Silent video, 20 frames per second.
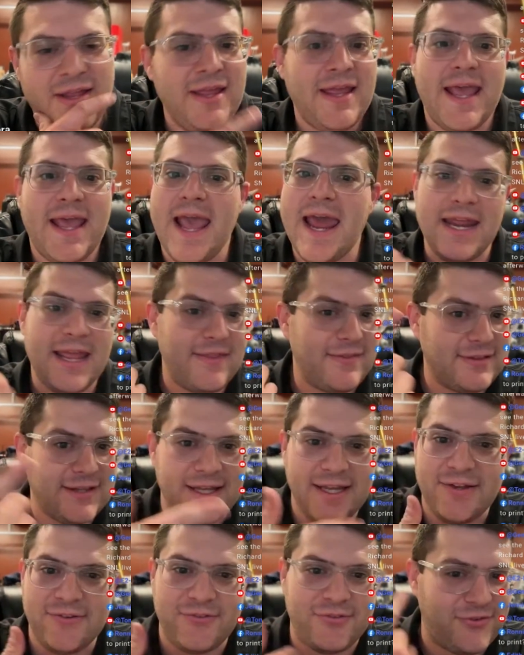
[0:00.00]
Any of the
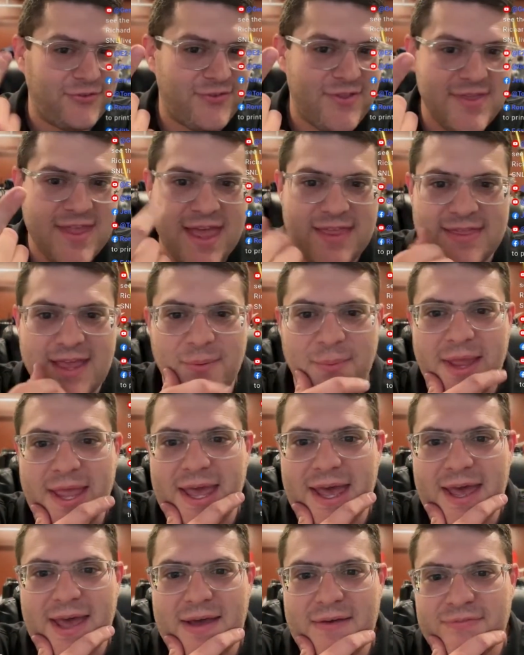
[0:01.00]
lasers that we
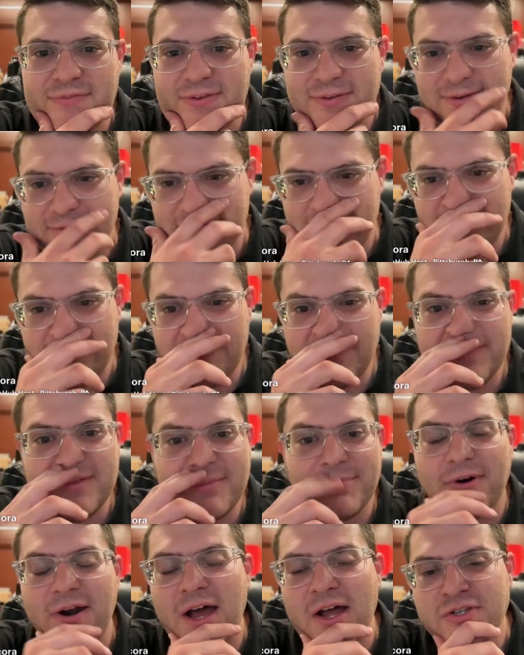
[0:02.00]
have to do the
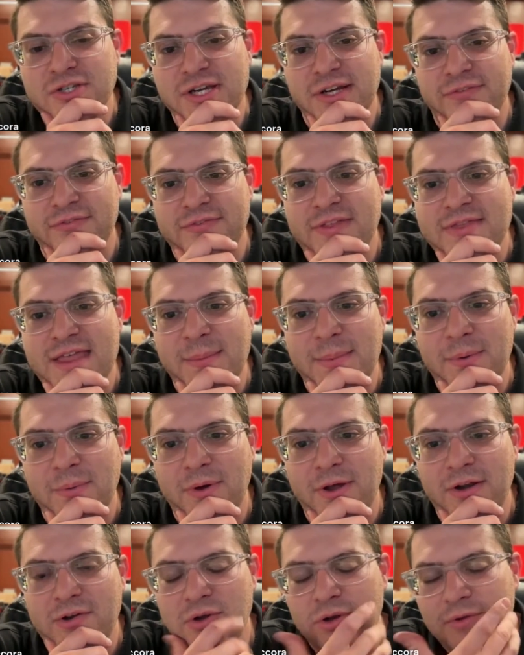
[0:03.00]
projects that we
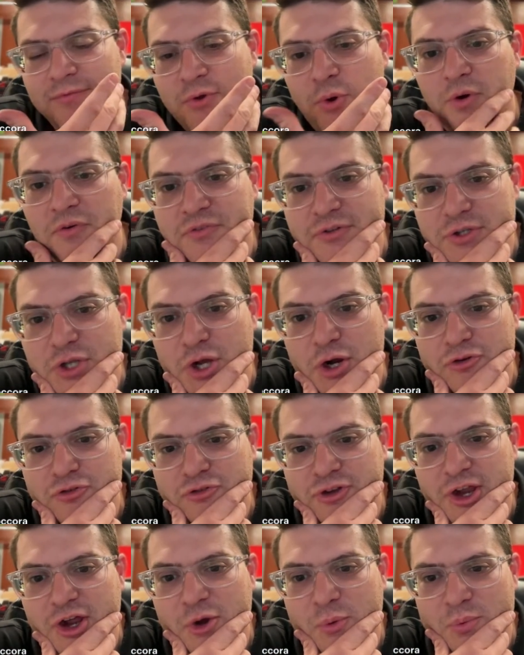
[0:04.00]
want to do. Of course, the larger
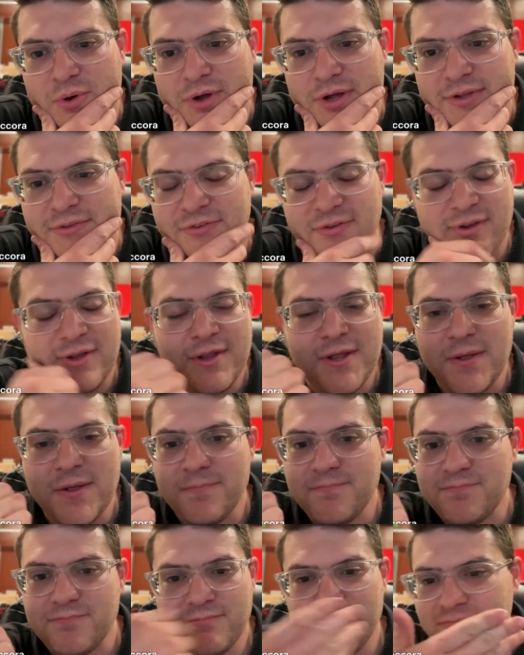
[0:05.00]
scale ones,
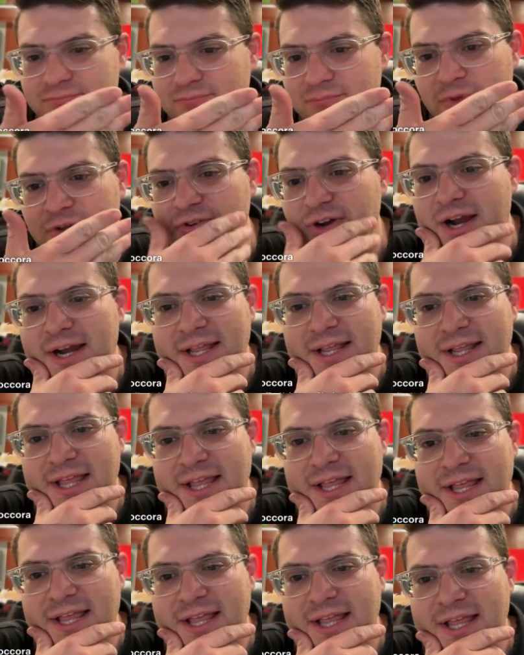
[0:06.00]
I try to get
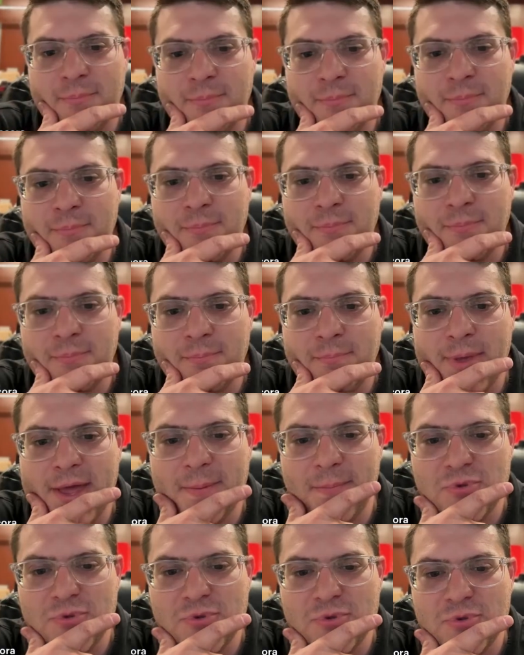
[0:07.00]
them into the
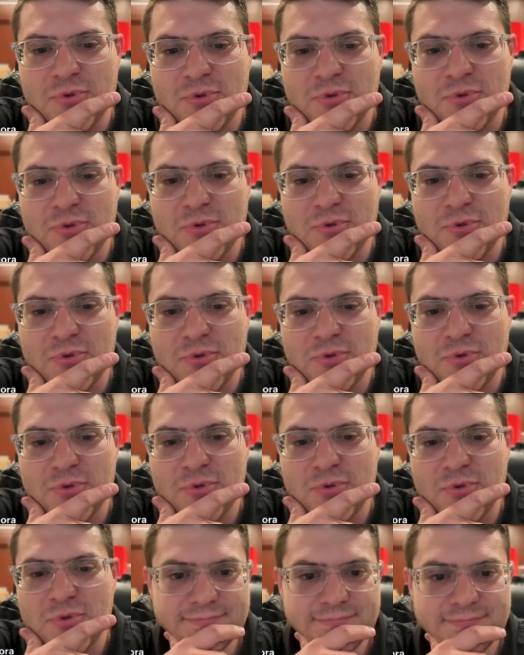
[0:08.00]
bed machines if it's
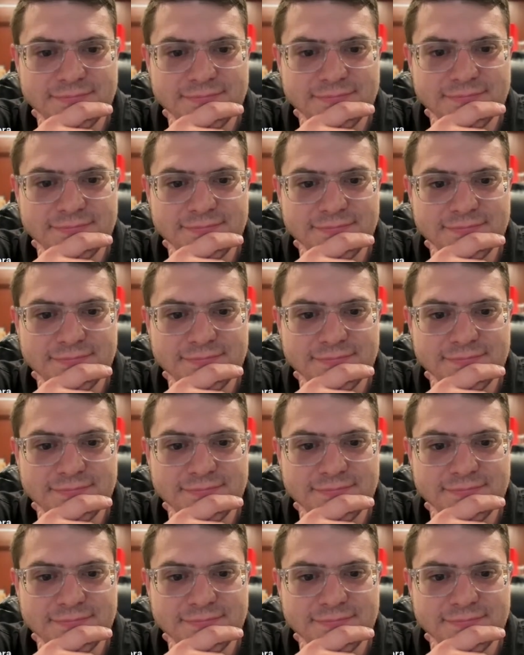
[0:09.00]
capable of it.